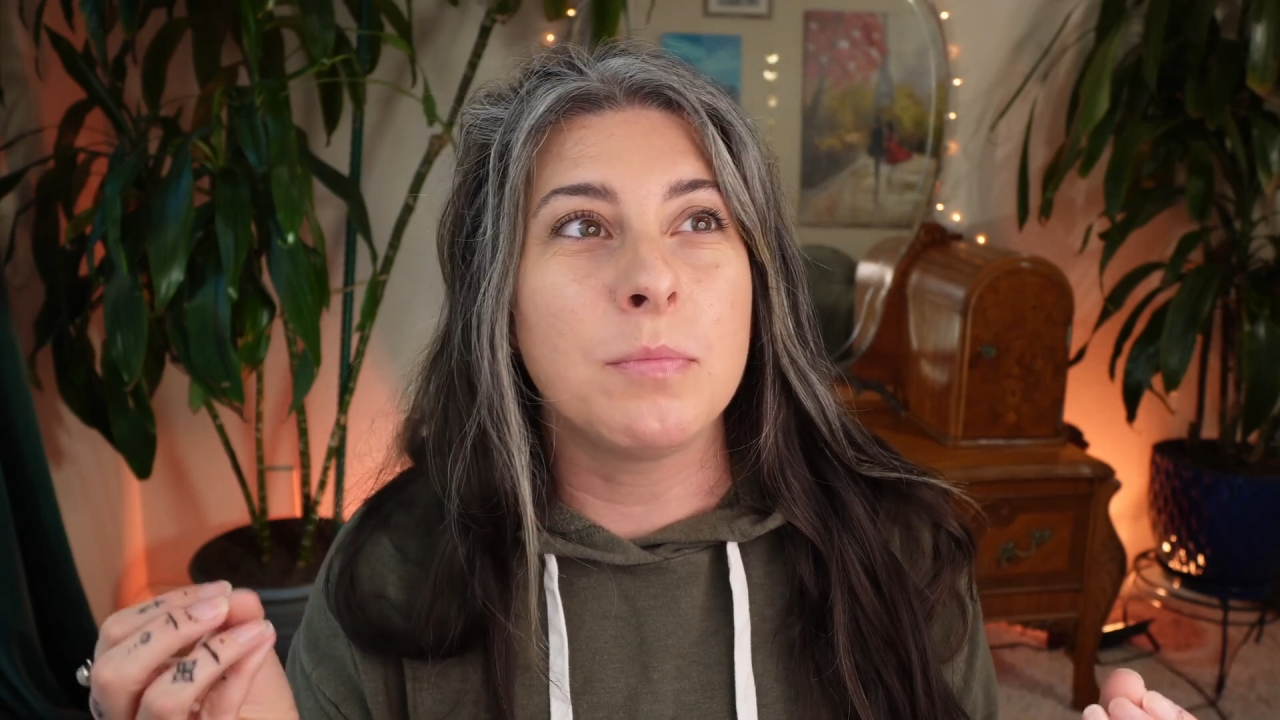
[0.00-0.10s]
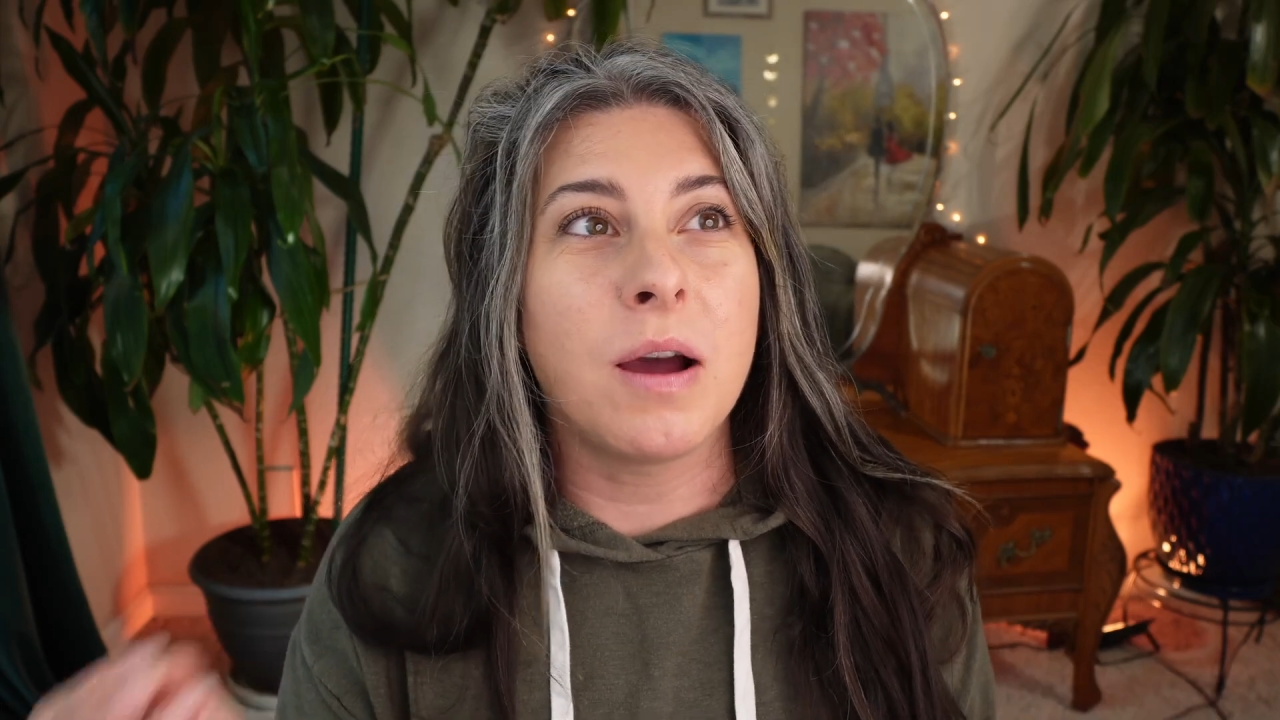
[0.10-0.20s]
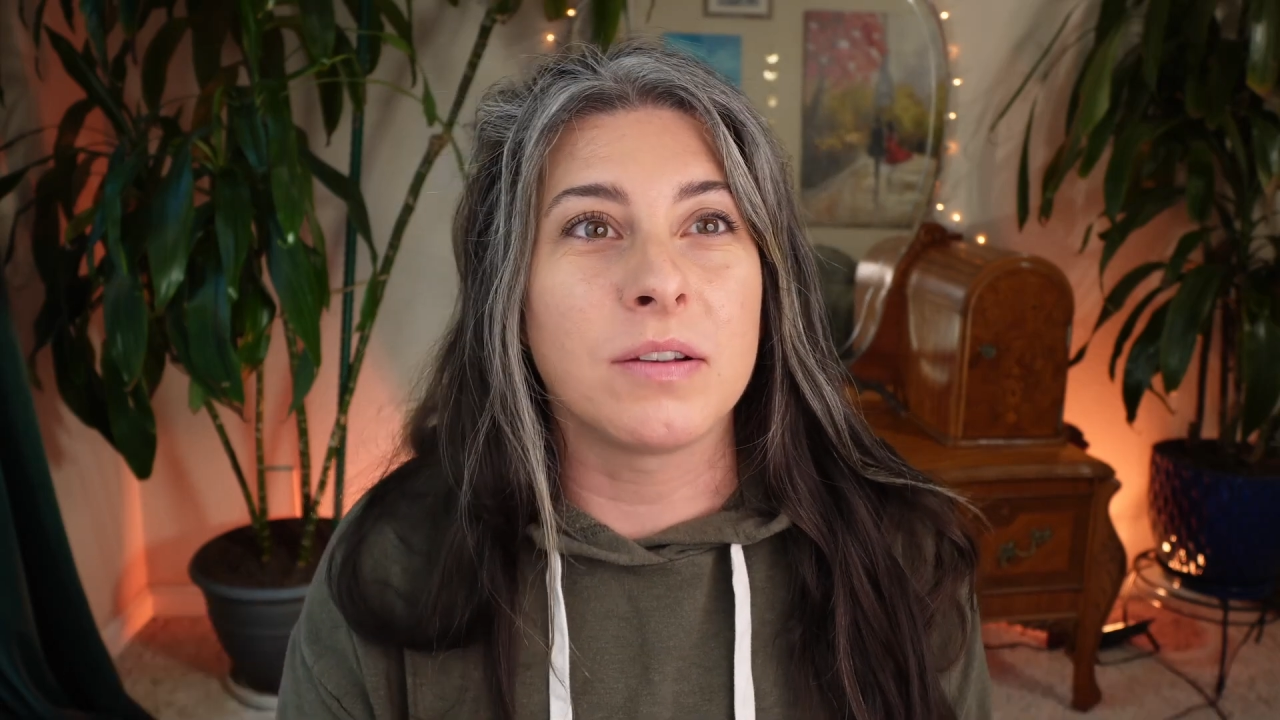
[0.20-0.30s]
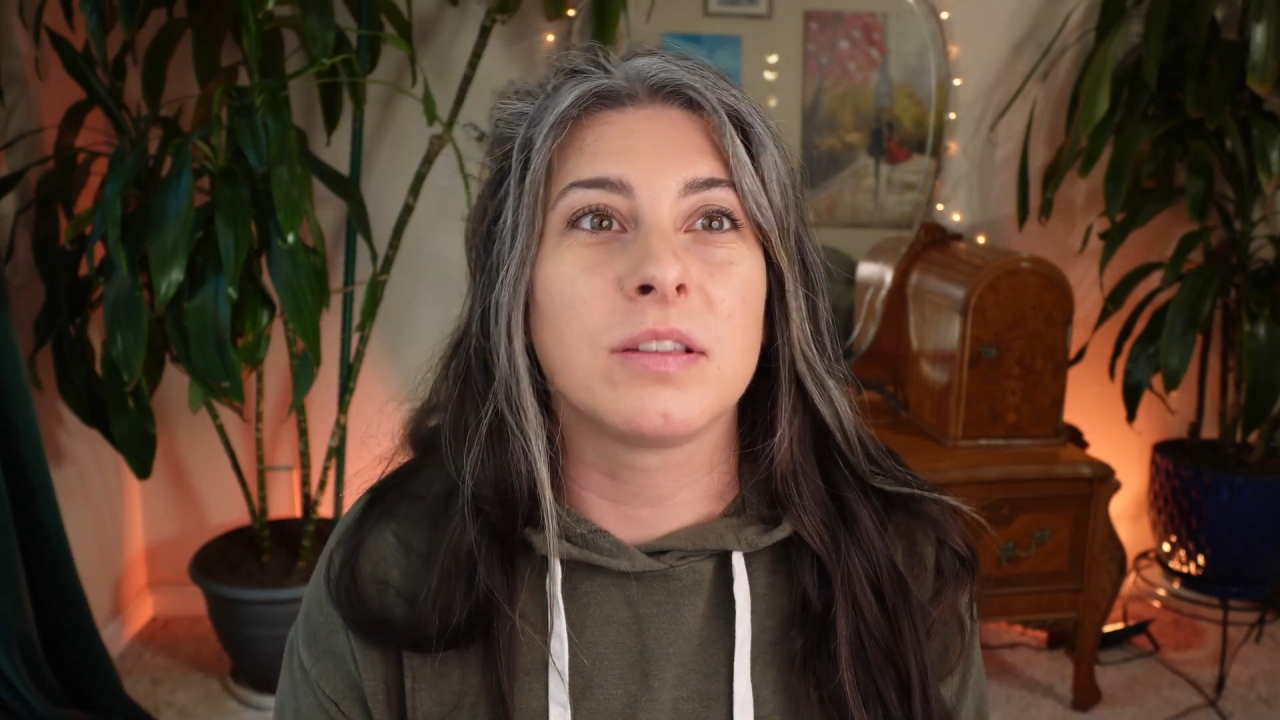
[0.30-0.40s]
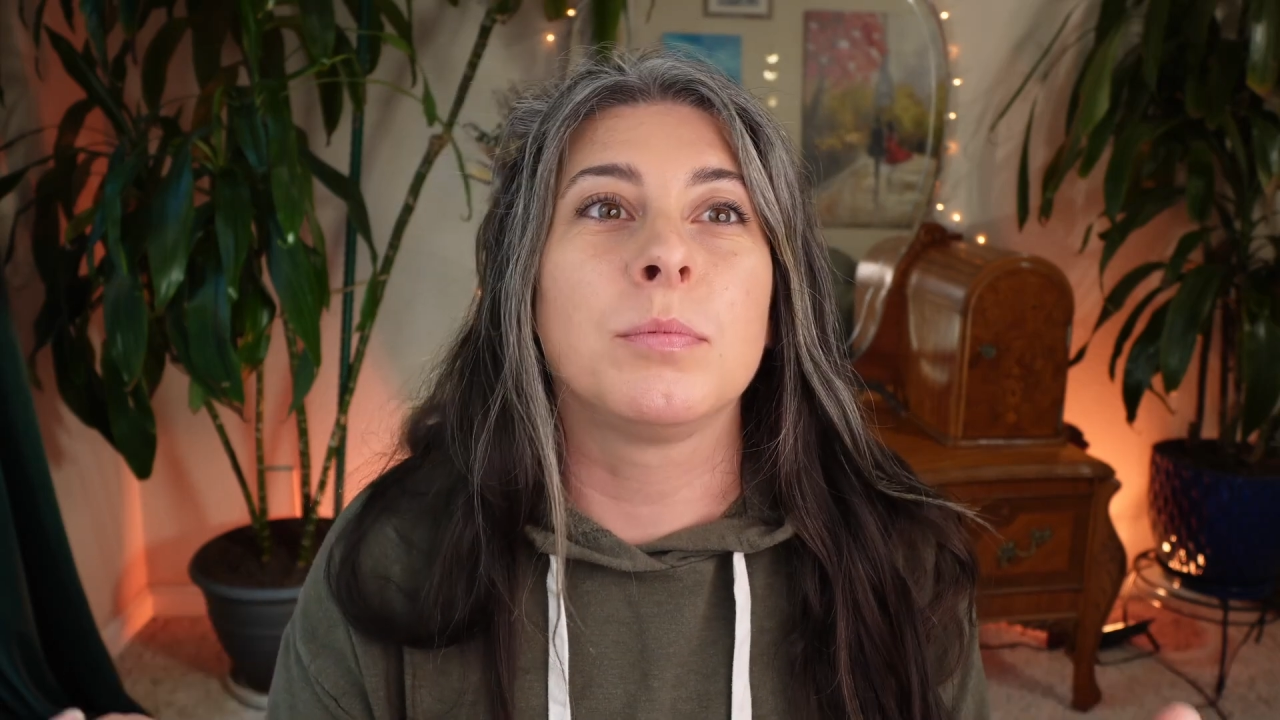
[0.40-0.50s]

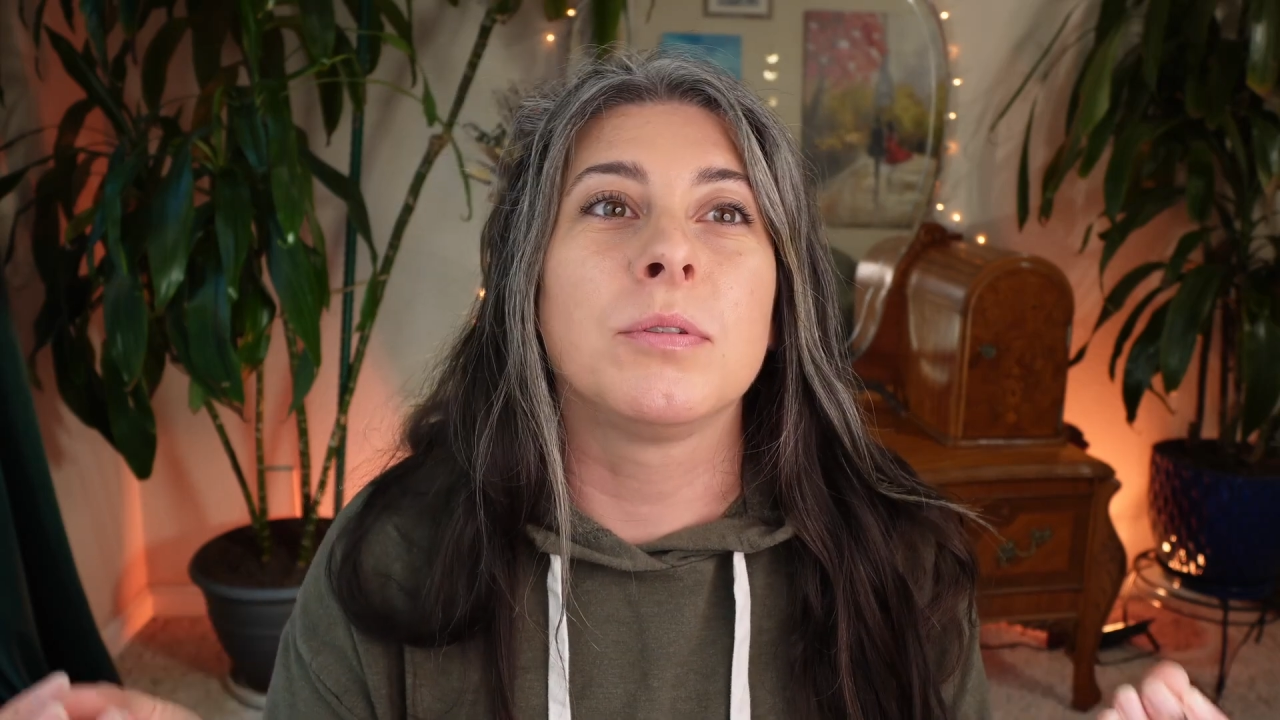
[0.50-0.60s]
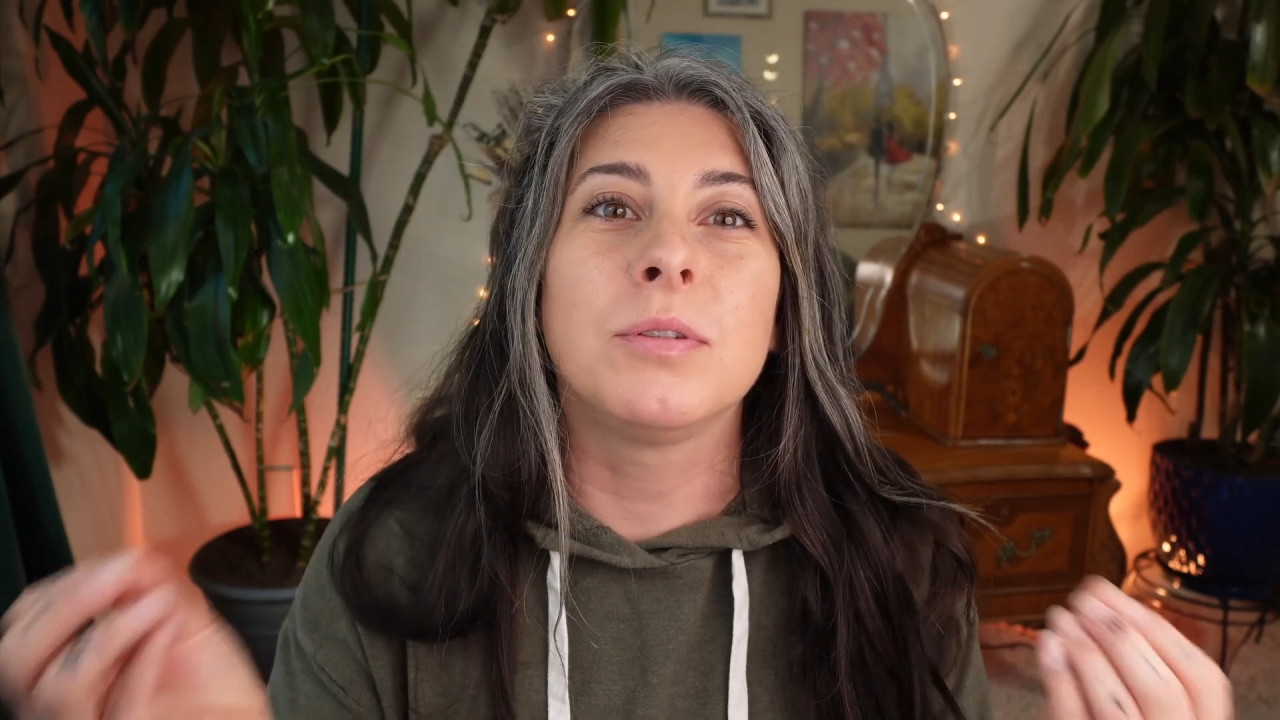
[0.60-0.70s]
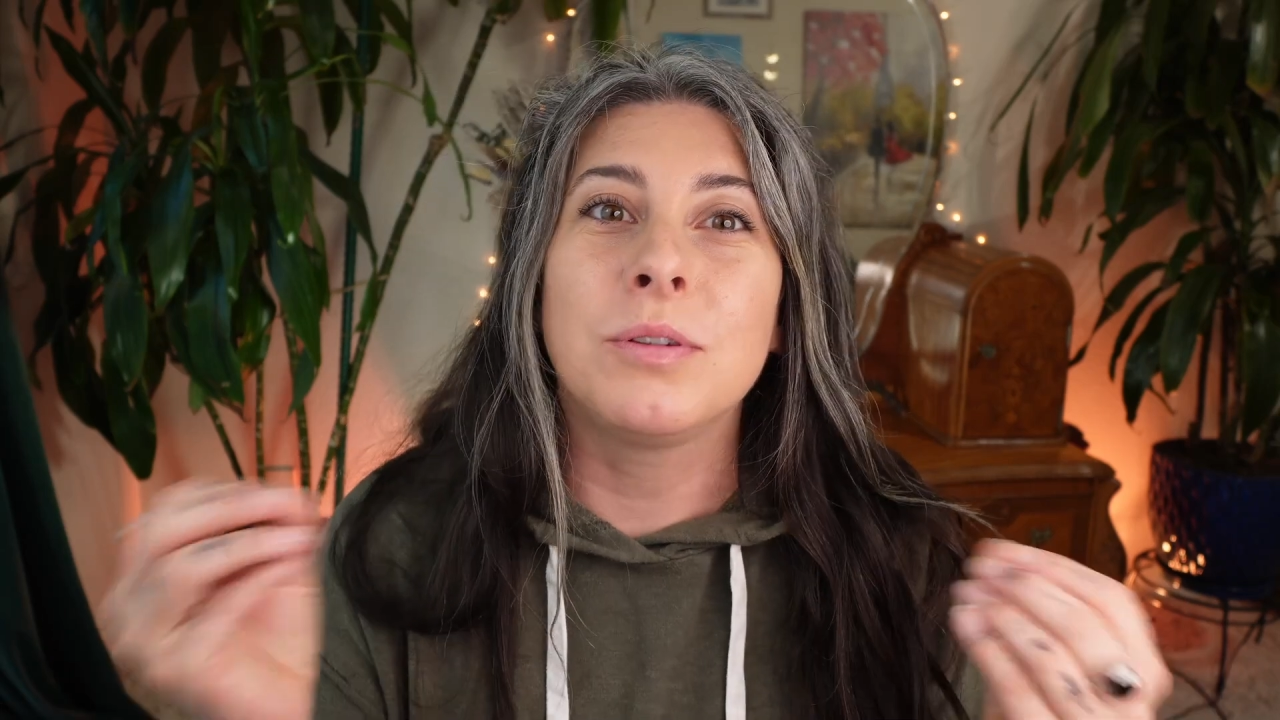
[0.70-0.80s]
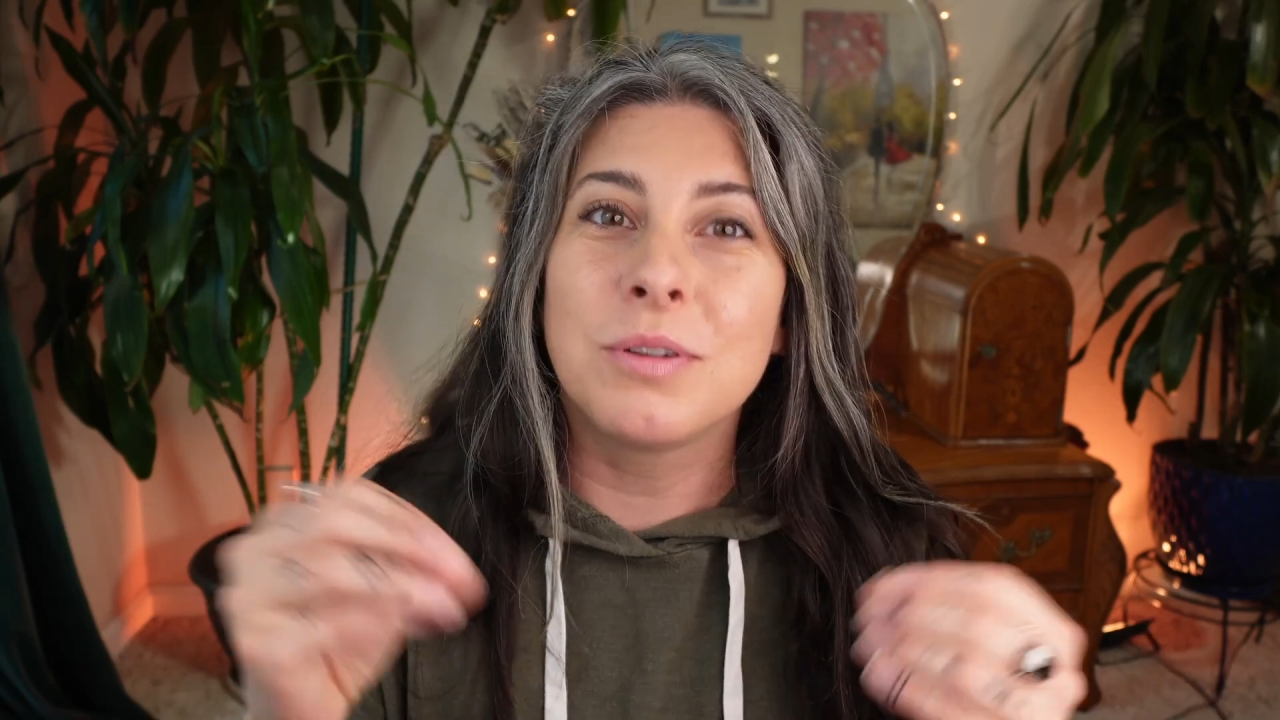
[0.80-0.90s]
possible